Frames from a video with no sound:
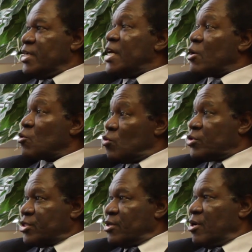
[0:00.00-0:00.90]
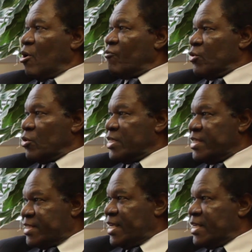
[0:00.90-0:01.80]
the root of your
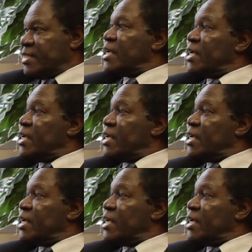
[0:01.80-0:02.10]
disease